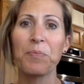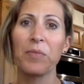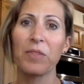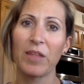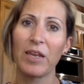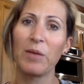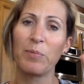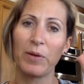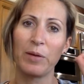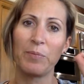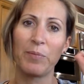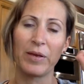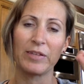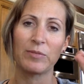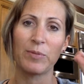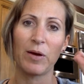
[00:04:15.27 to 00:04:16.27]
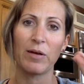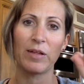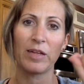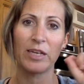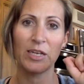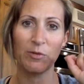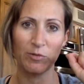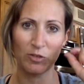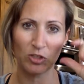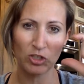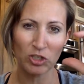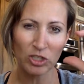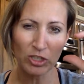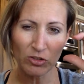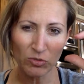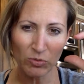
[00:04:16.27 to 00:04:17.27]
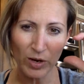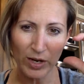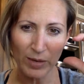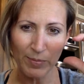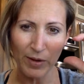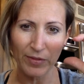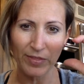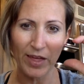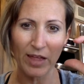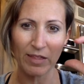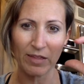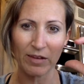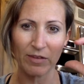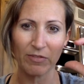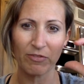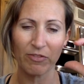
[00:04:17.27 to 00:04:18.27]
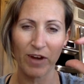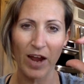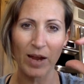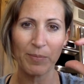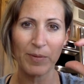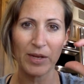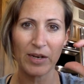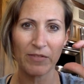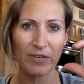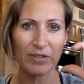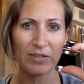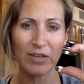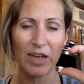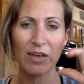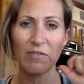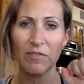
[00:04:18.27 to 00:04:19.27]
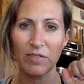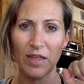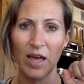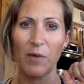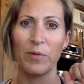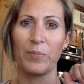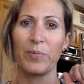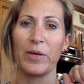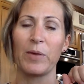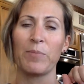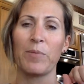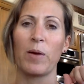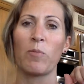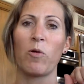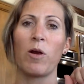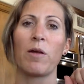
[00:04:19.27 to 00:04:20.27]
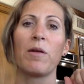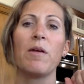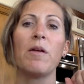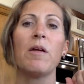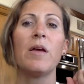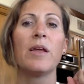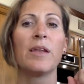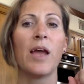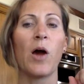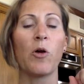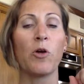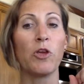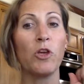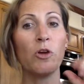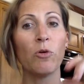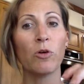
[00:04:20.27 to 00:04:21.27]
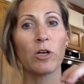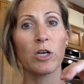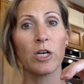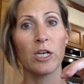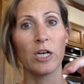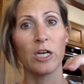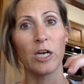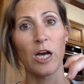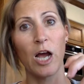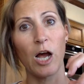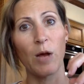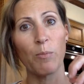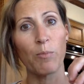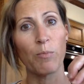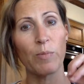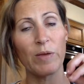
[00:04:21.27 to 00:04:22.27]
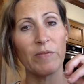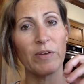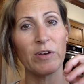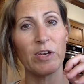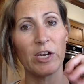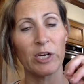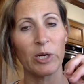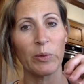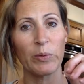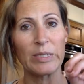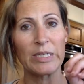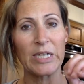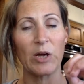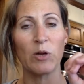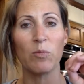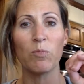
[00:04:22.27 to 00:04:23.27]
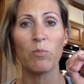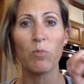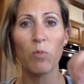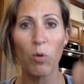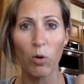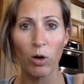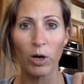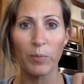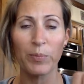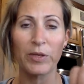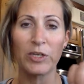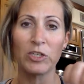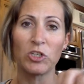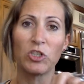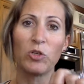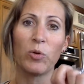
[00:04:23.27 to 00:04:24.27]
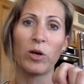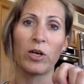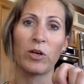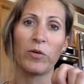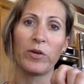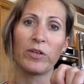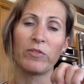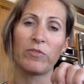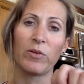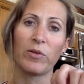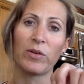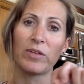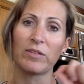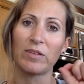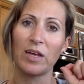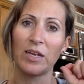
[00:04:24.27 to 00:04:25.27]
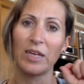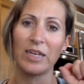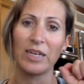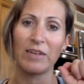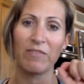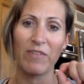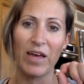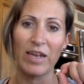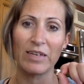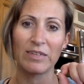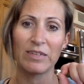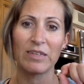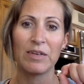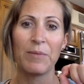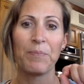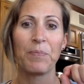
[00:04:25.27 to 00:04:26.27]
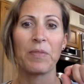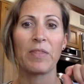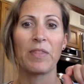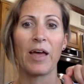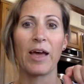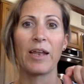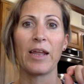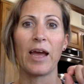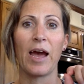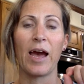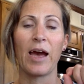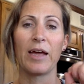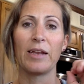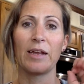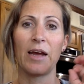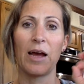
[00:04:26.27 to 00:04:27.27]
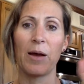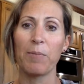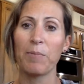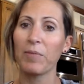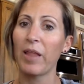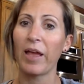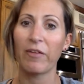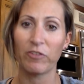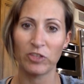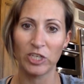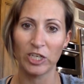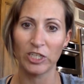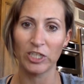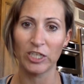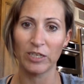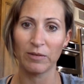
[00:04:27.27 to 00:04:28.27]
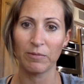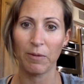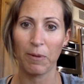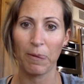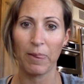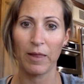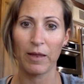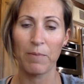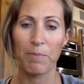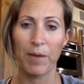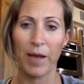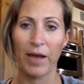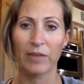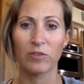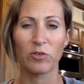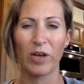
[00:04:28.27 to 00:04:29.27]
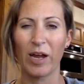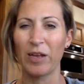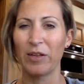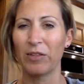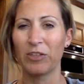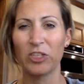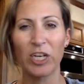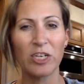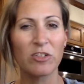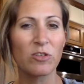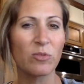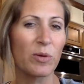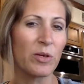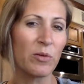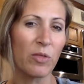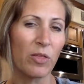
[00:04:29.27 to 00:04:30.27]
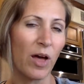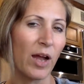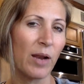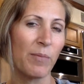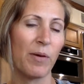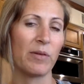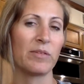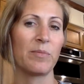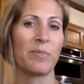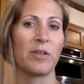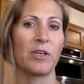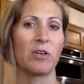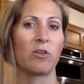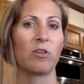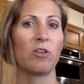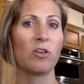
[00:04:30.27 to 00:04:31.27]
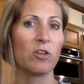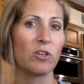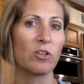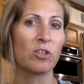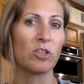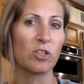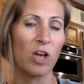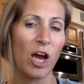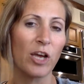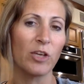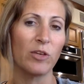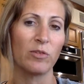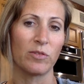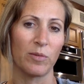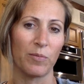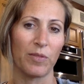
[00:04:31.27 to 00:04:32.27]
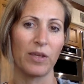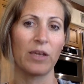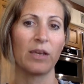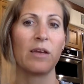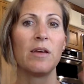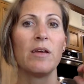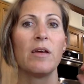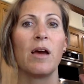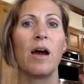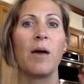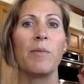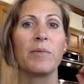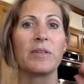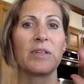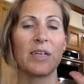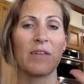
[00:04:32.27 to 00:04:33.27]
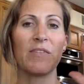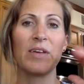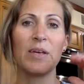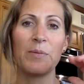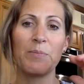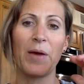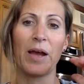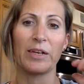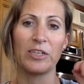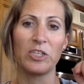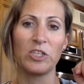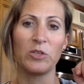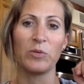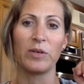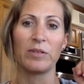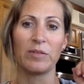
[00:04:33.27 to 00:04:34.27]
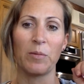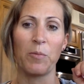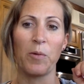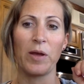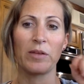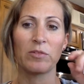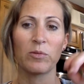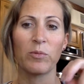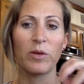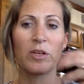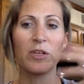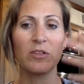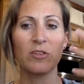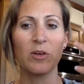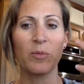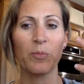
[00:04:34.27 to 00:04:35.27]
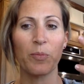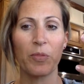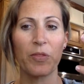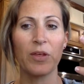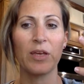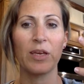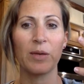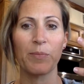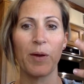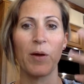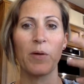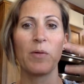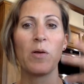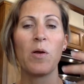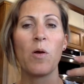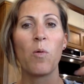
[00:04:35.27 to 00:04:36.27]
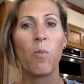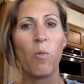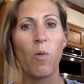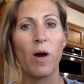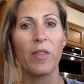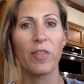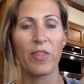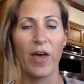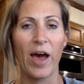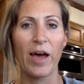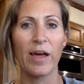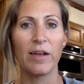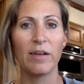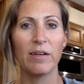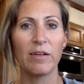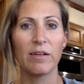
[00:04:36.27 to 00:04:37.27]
that he played baseball. And he would just write about that little fragment of his life. That would be a memoir. Now, you are going to even narrow it down more because you are going to focus on an event that had life-changing impacts or had changed the way you thought about something or taught you something. It's going to have impacted you in some way. So I want you to start thinking about what that